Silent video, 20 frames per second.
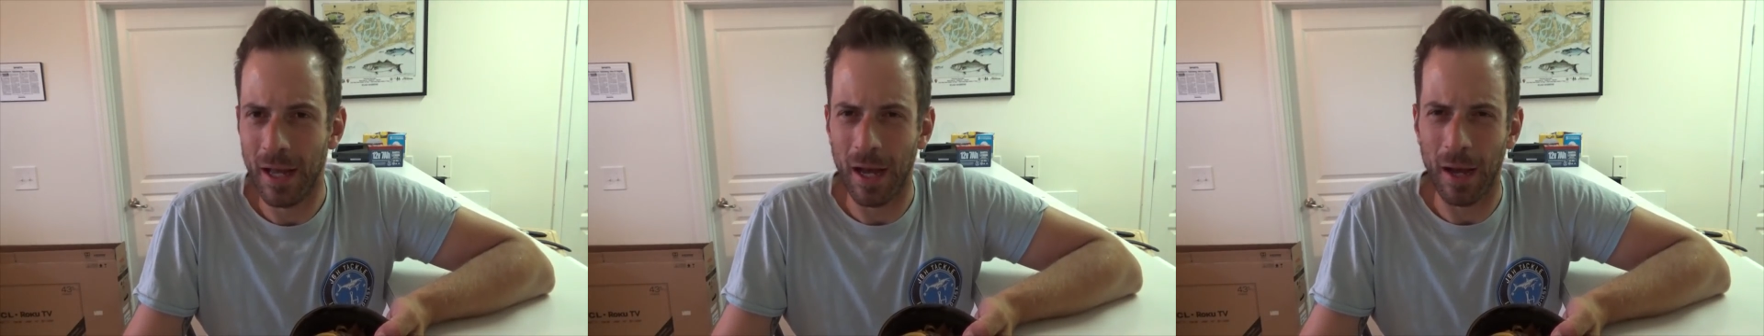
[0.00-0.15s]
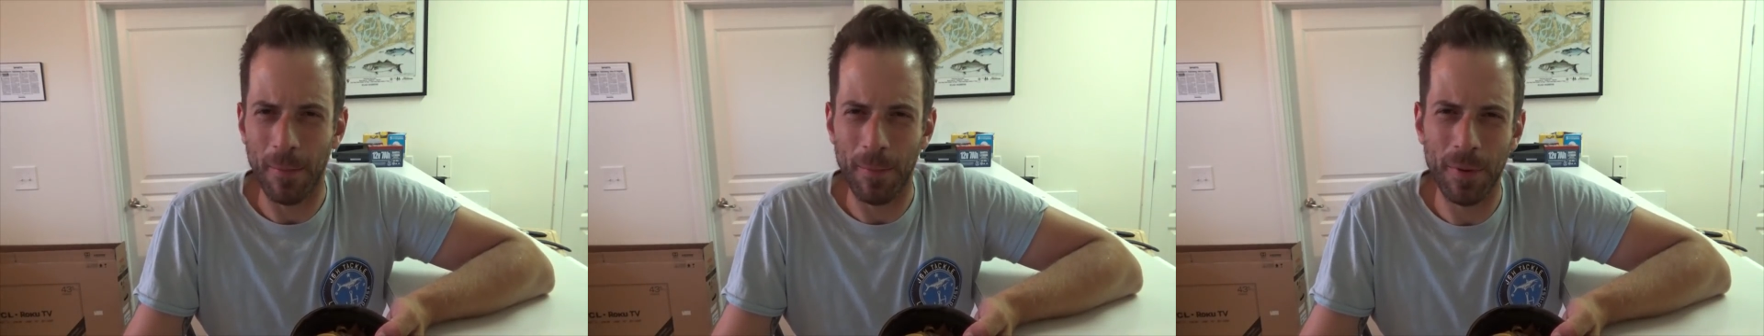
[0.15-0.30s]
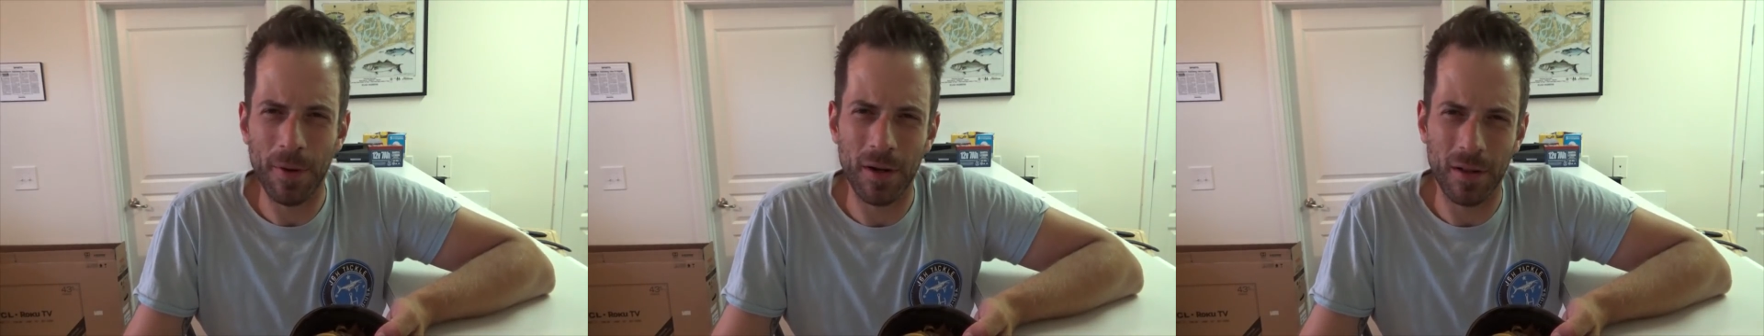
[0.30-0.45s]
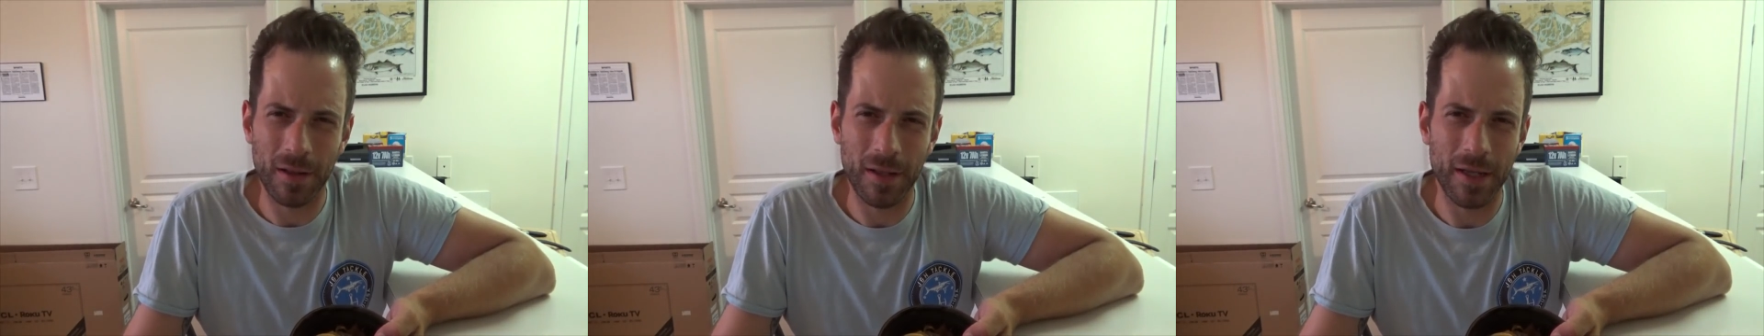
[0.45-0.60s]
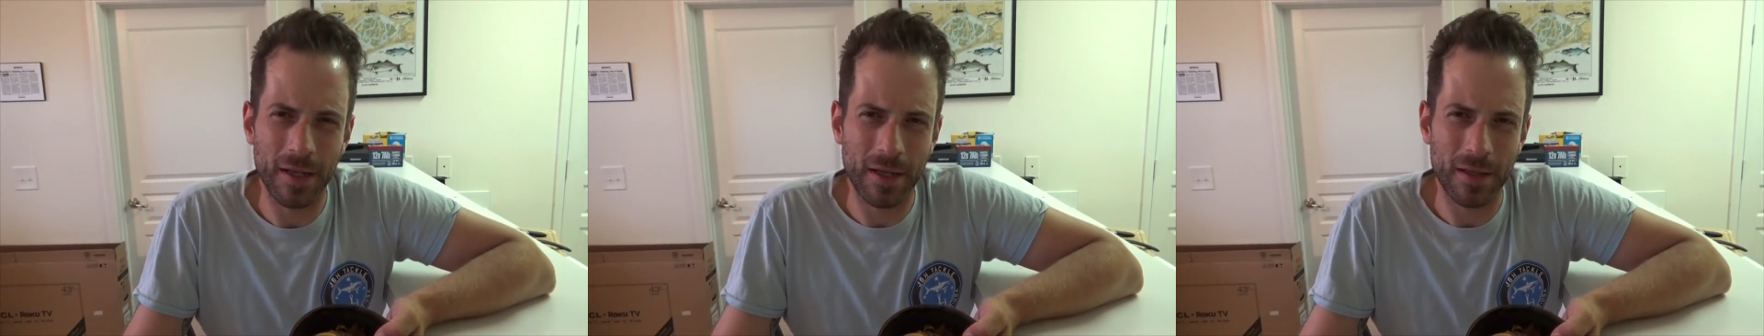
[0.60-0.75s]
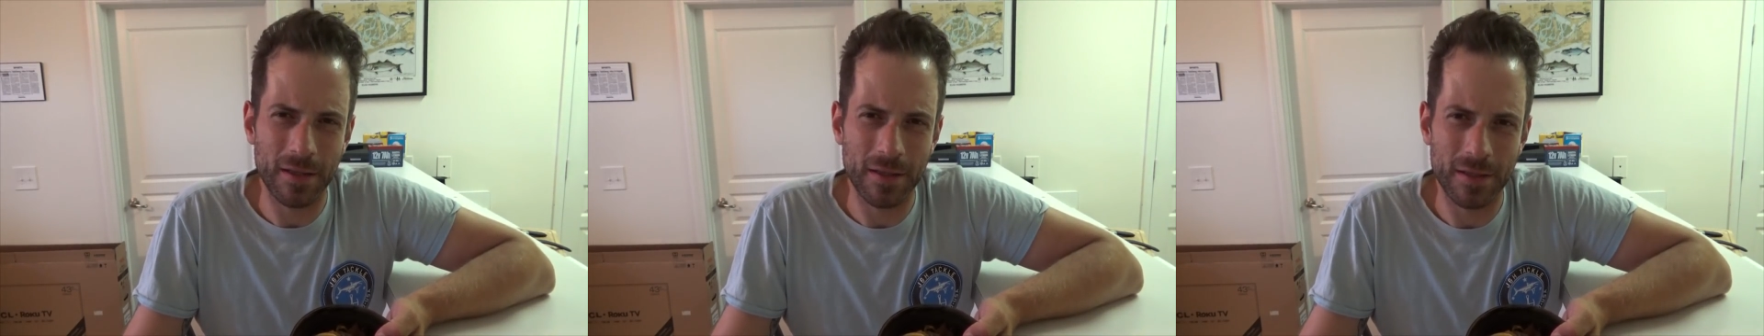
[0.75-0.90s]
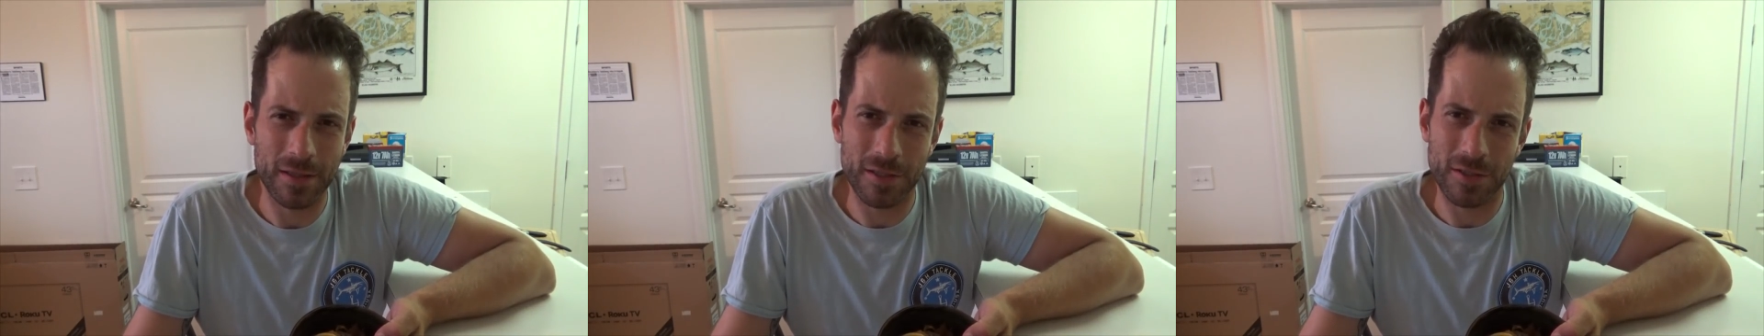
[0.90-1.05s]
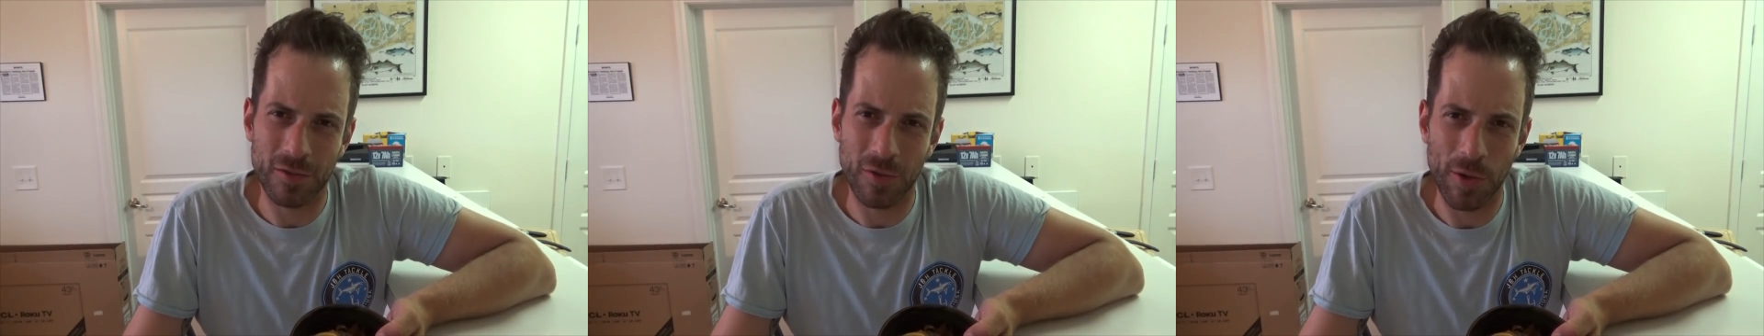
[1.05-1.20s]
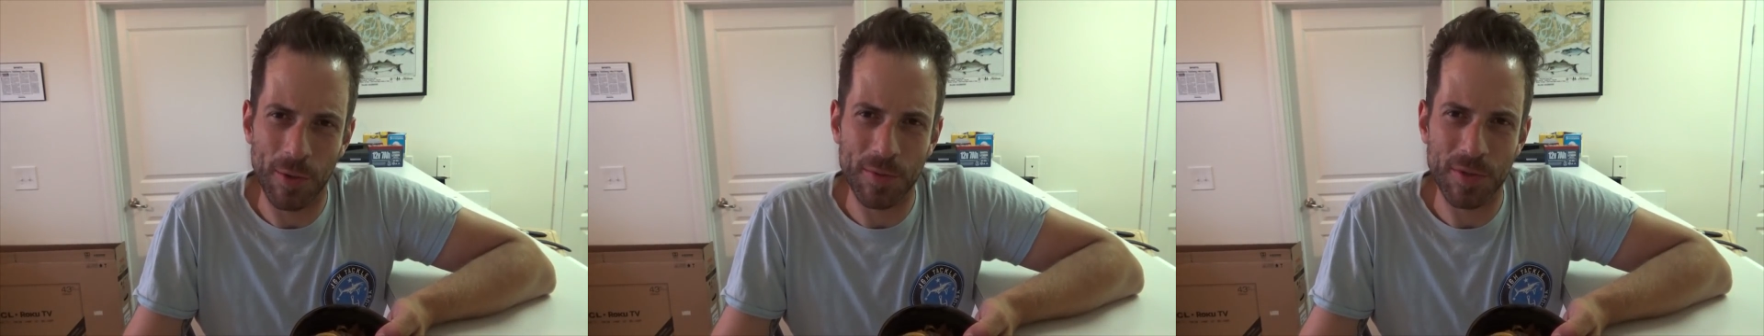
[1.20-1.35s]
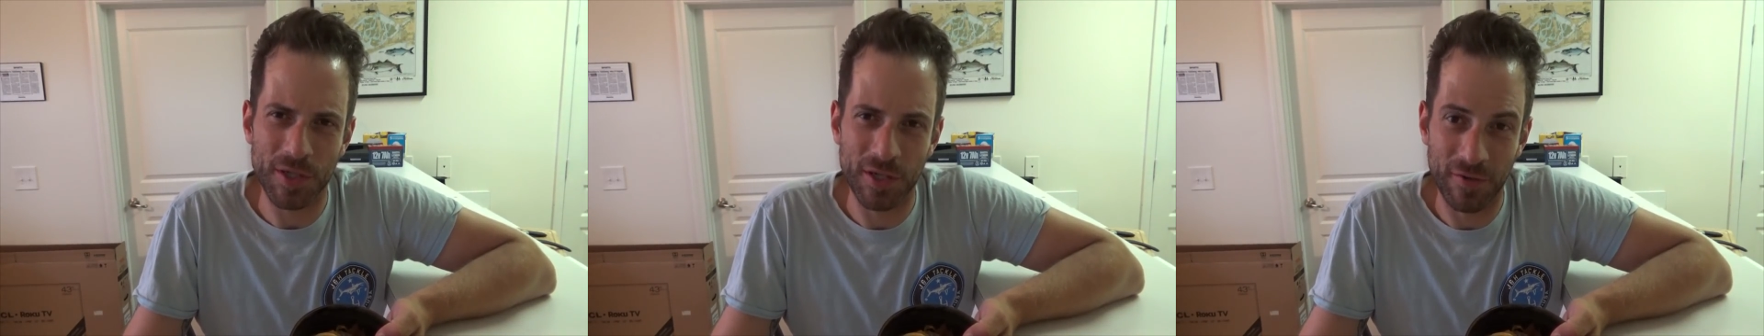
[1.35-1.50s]
I'll put a link in the
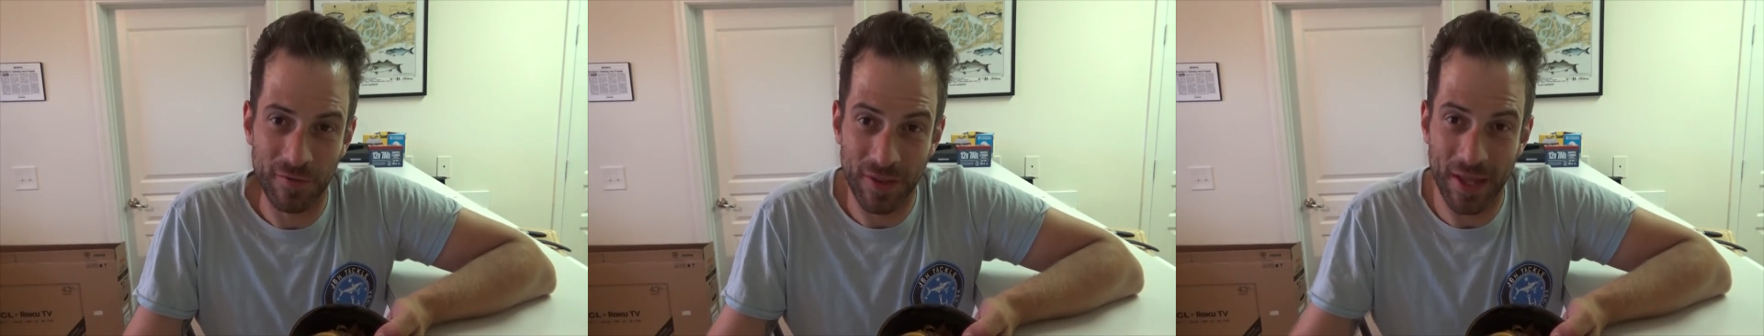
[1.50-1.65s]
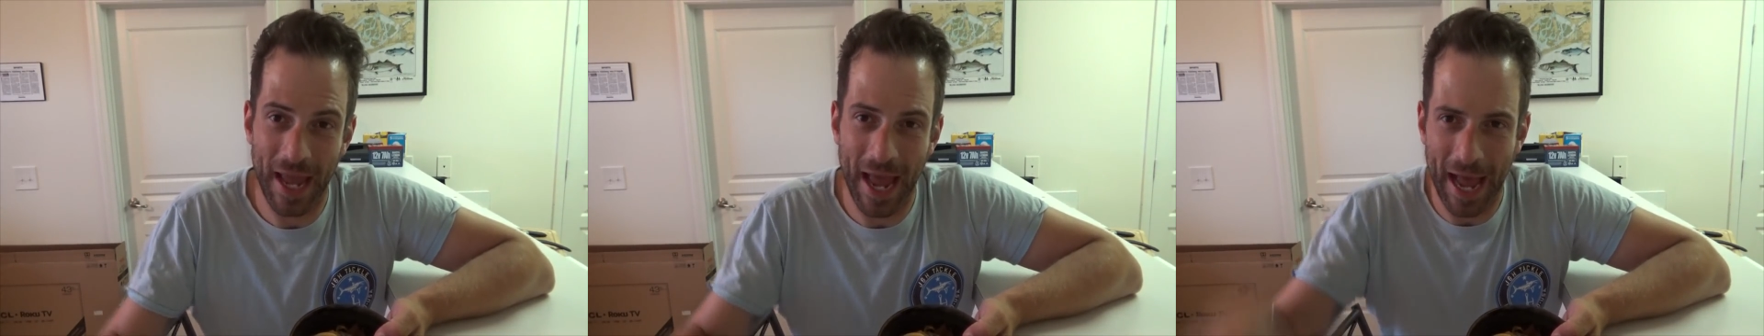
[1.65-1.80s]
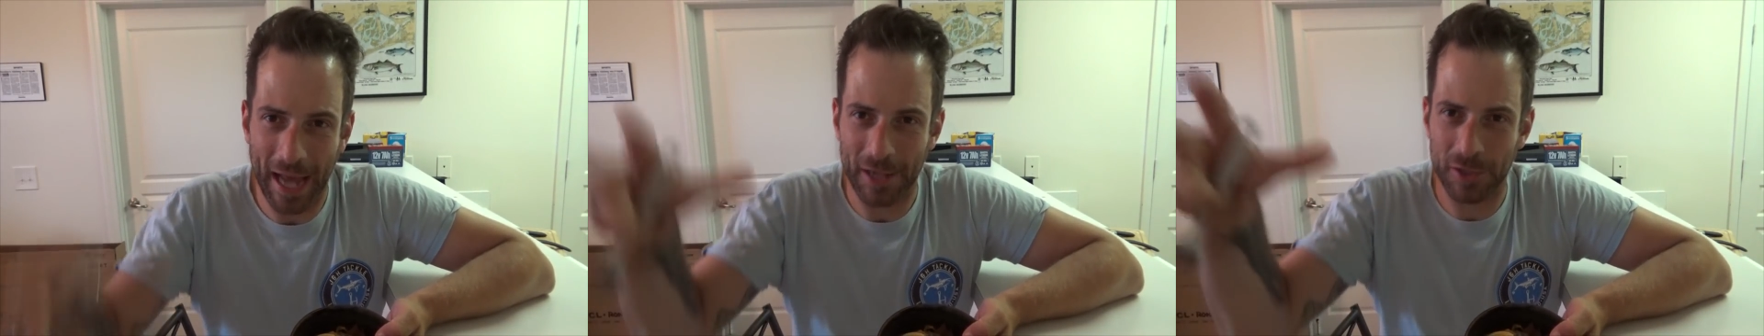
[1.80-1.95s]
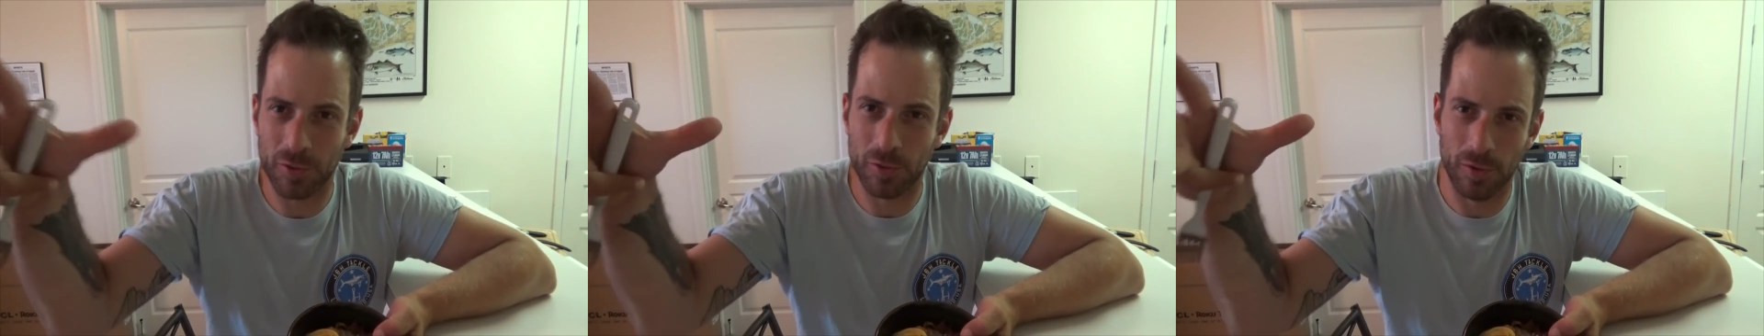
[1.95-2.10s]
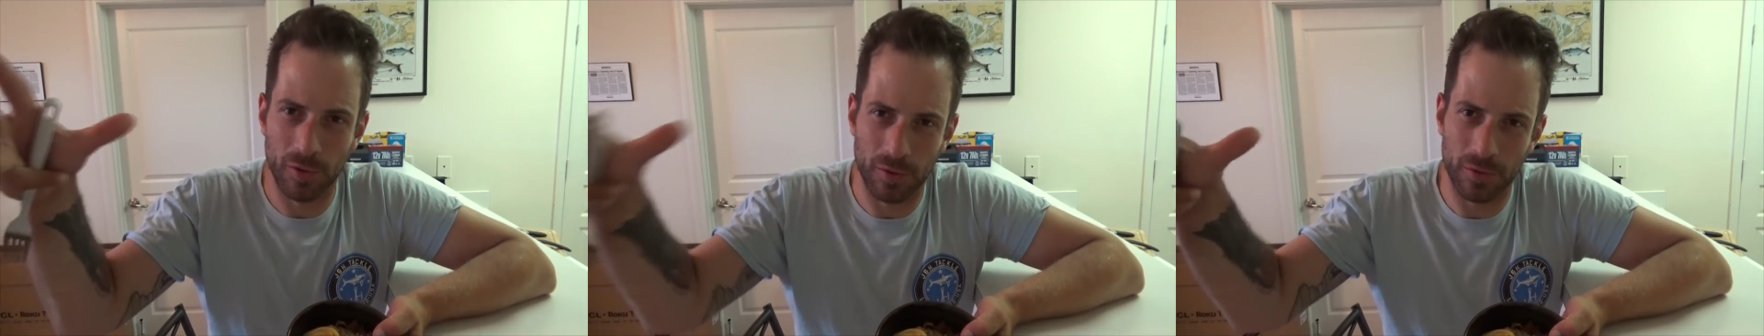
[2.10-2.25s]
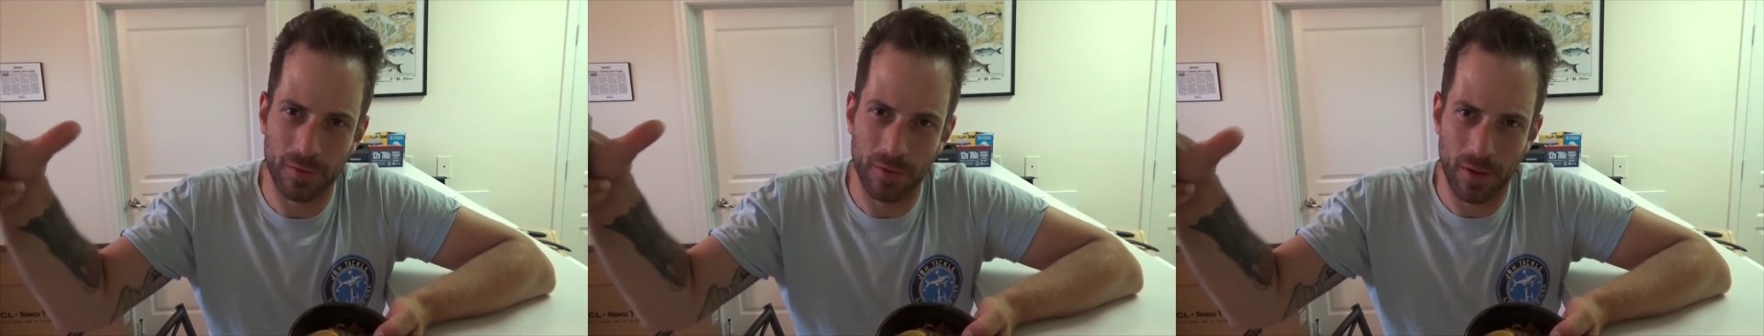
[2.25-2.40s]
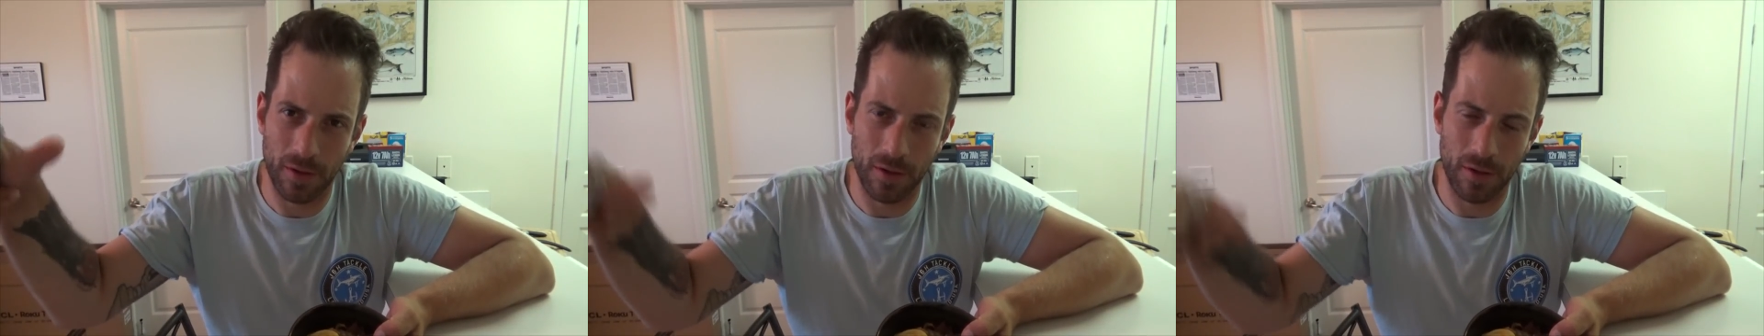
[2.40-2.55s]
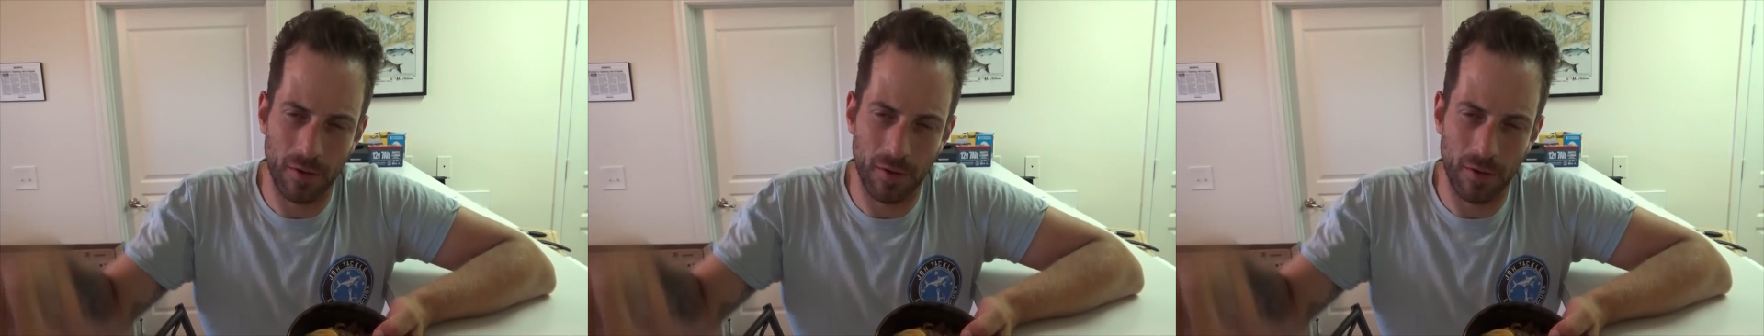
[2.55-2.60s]
description of the actual